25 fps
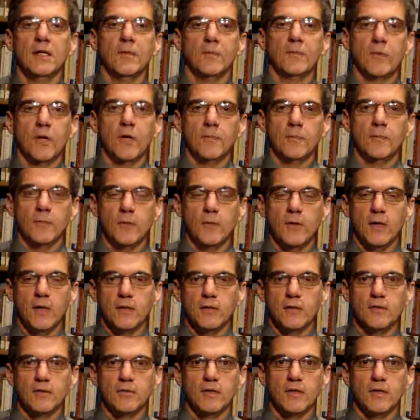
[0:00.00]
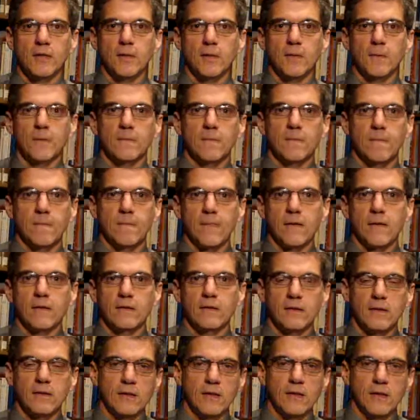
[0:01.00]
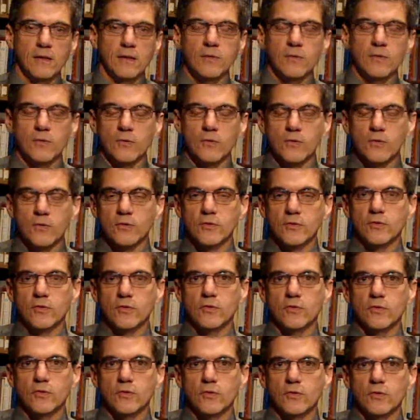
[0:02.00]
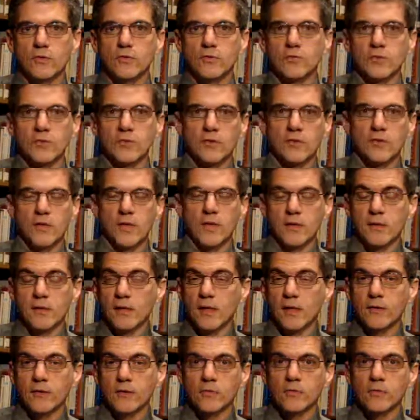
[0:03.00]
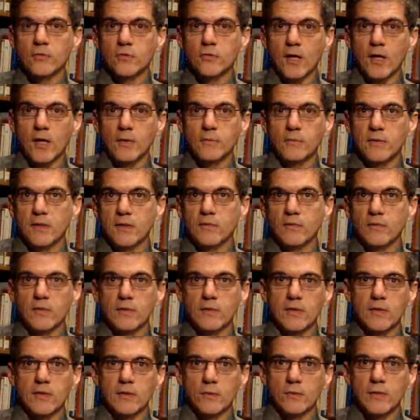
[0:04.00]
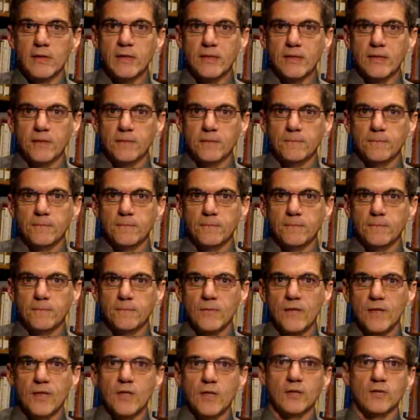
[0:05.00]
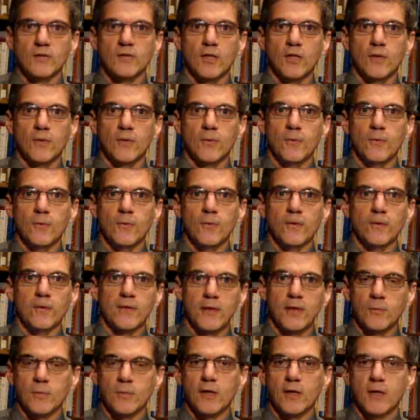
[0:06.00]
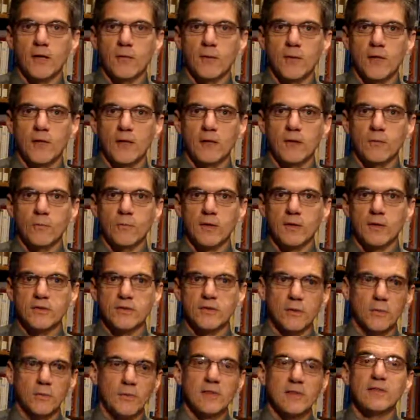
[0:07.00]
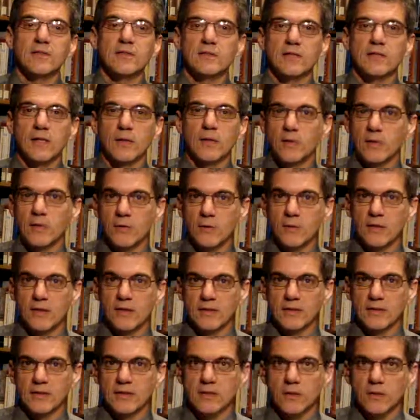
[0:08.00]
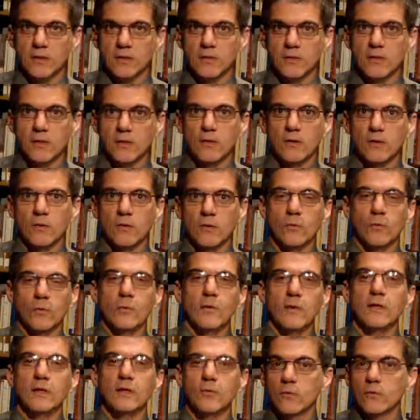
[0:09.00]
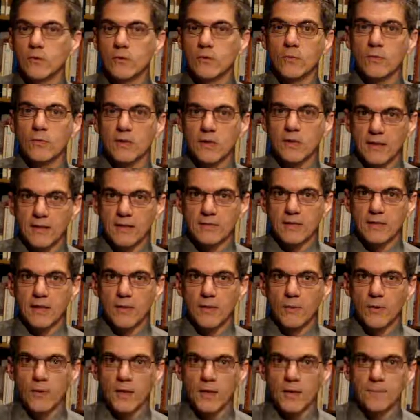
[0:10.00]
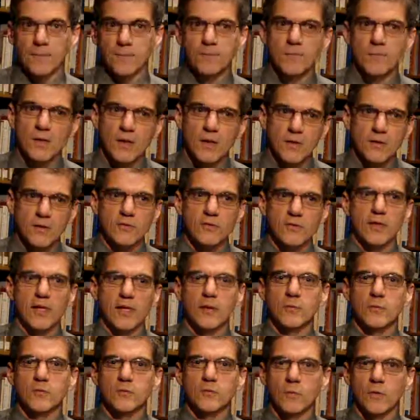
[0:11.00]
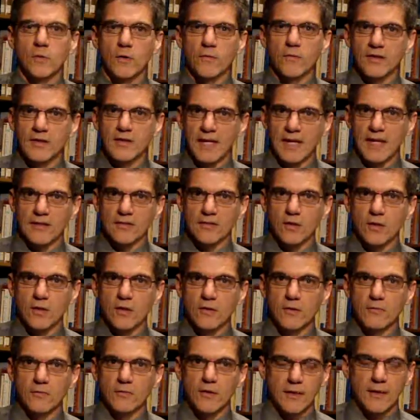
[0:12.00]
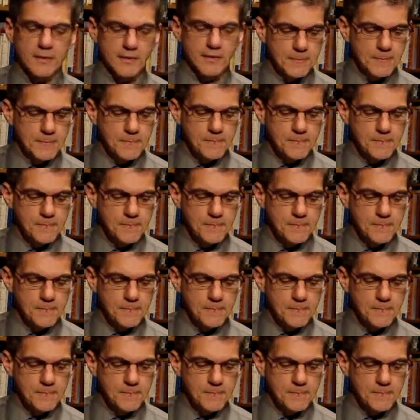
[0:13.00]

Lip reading: Problem was, the other units done their job differently than we did. So they would come in and we'd say, well, this is how we do things here, or we don't do things that way. So that was more of a task conflict.